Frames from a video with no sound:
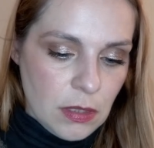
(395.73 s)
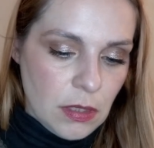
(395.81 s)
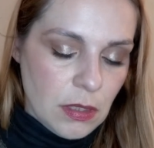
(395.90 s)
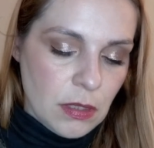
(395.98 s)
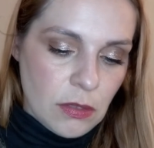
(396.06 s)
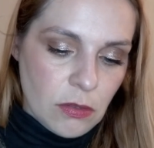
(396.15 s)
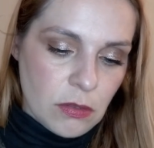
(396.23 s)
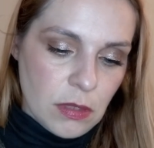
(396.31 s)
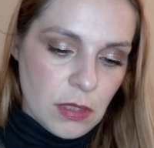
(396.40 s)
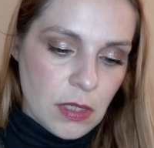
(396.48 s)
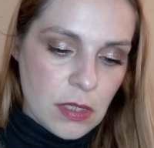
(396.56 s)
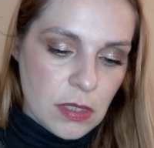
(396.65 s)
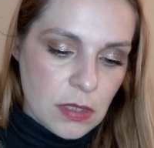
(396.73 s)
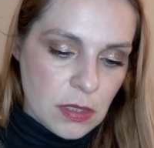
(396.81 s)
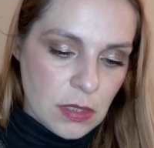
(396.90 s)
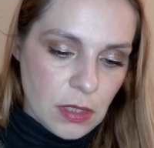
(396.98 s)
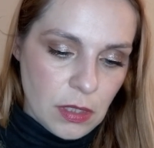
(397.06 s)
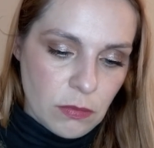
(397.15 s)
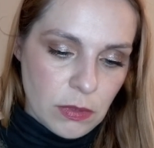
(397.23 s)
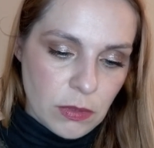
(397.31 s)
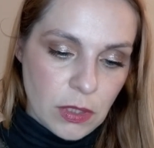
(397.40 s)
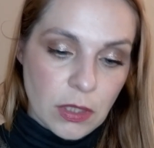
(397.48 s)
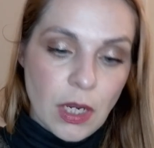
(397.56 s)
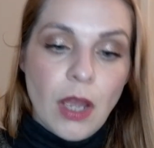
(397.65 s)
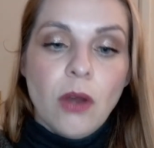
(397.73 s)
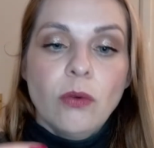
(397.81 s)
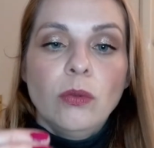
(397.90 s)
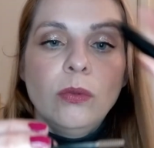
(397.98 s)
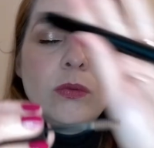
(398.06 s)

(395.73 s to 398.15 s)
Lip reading: And then on this side we've got, oh,